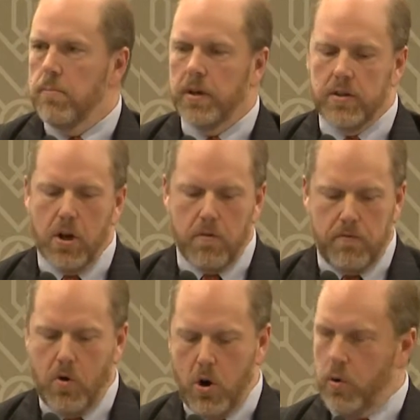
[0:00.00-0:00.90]
But to go
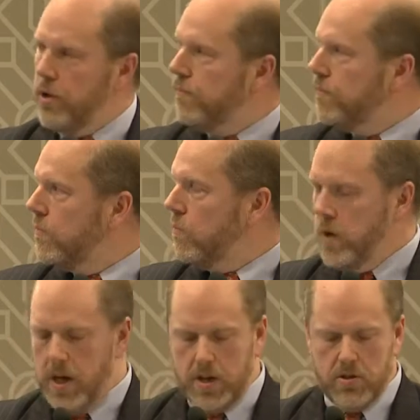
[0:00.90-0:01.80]
forward,
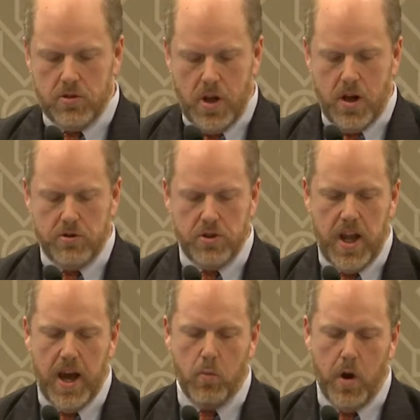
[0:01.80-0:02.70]
we need to
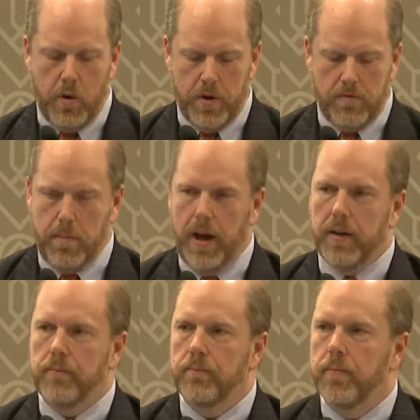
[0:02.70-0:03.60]
understand where we've been.
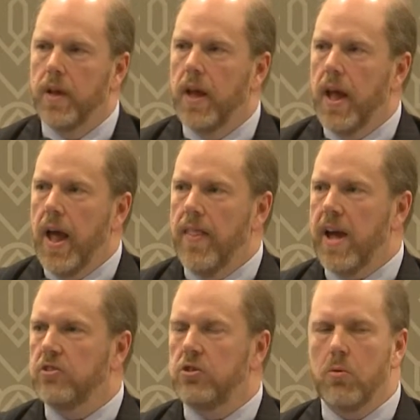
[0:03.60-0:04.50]
And
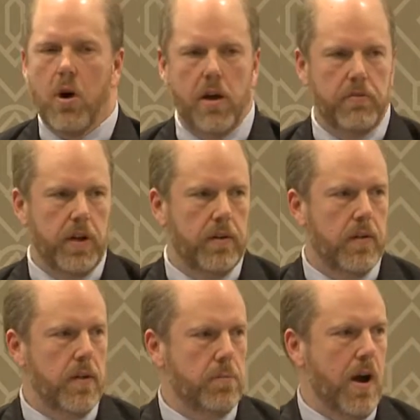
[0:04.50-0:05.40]
that's too often
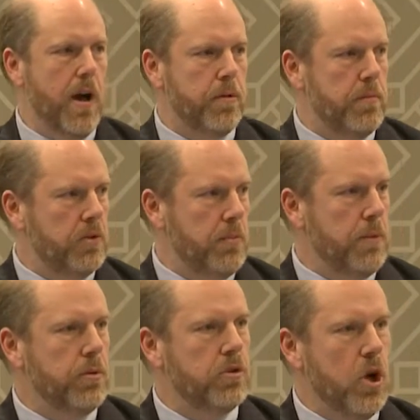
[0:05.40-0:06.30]
the problem is
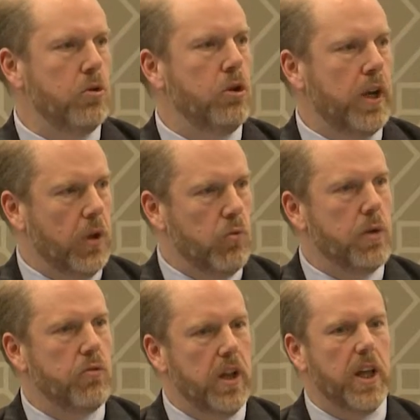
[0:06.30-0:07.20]
people don't look at
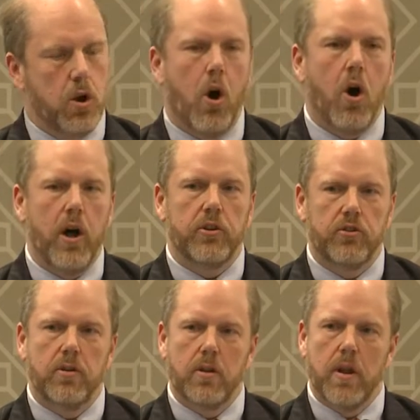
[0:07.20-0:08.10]
what really
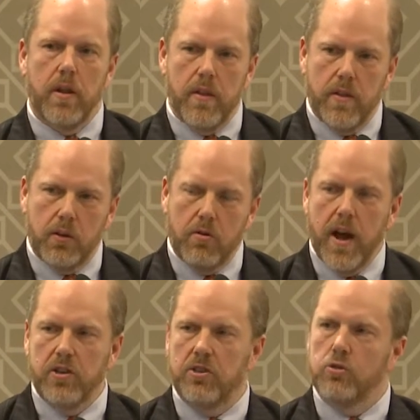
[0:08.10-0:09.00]
caused the
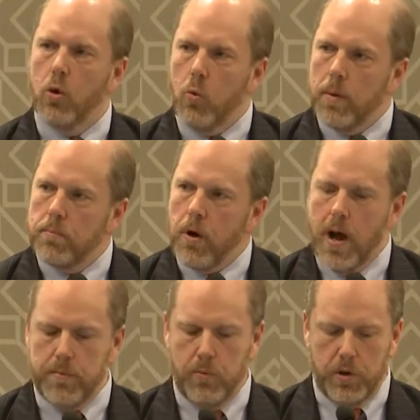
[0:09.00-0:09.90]
crisis or what
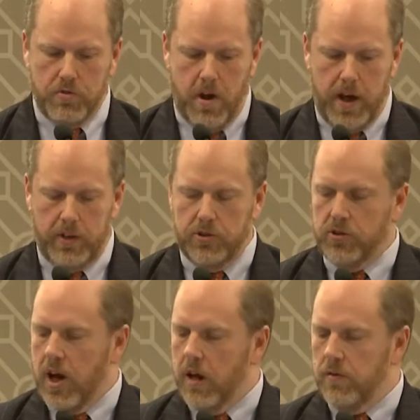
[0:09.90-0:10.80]
problem we're trying to
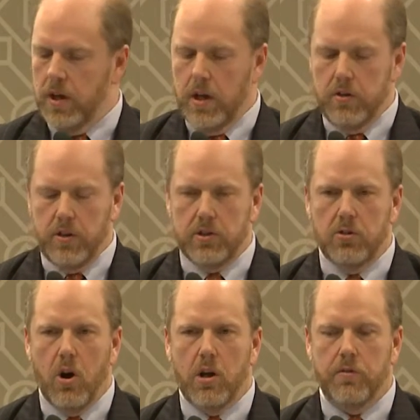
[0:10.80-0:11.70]
solve. So let's
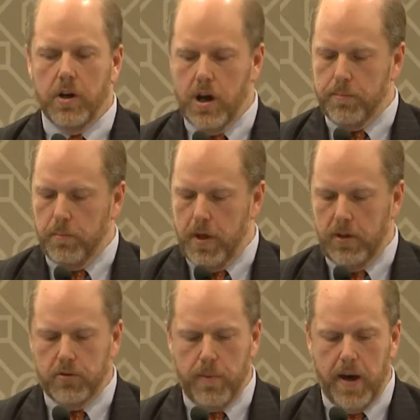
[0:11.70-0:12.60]
talk for a couple
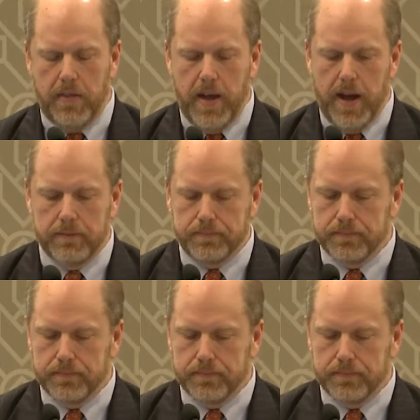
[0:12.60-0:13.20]
minutes about that.